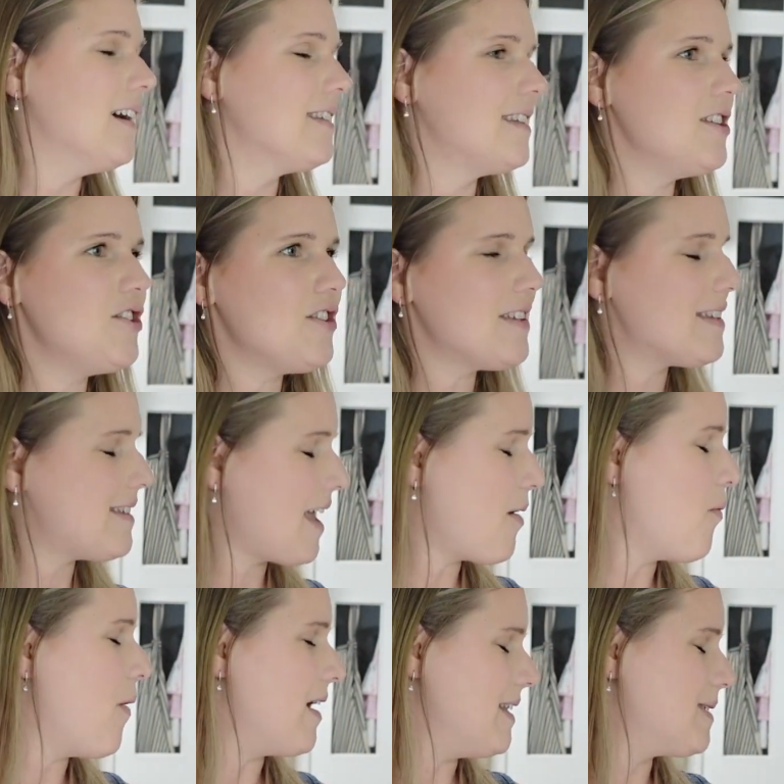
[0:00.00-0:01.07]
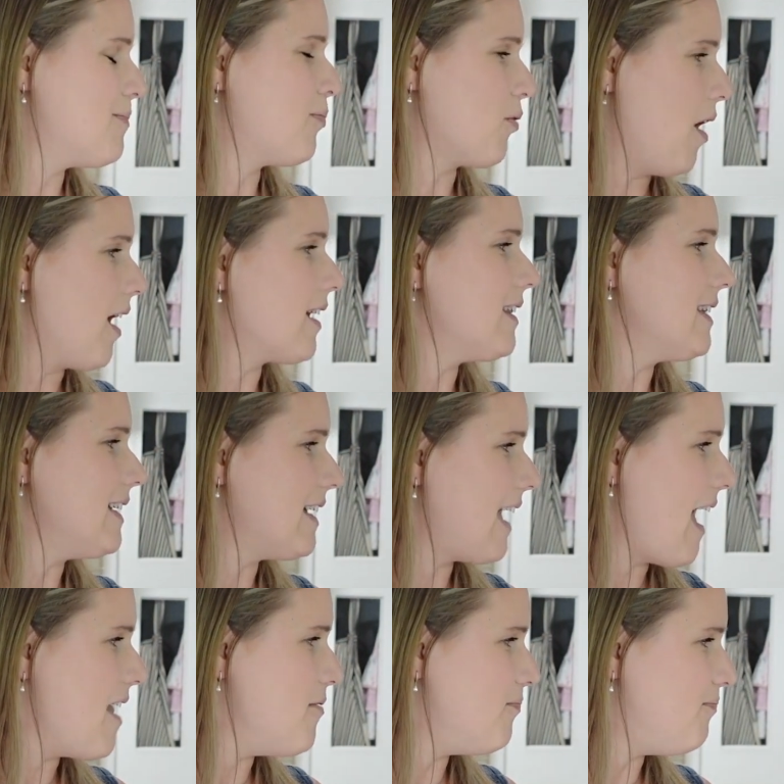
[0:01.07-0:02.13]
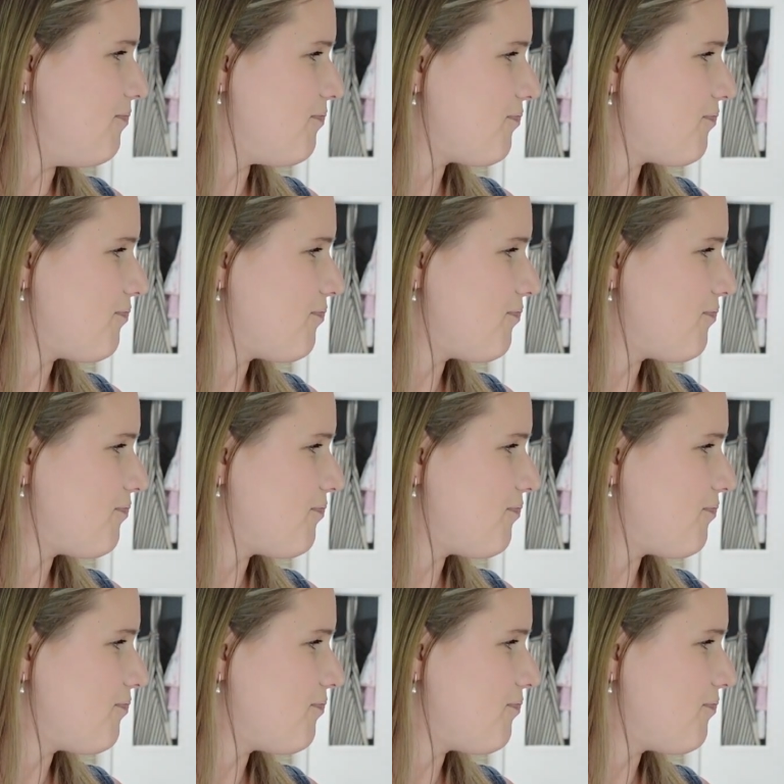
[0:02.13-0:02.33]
did you just say what is broccoli again?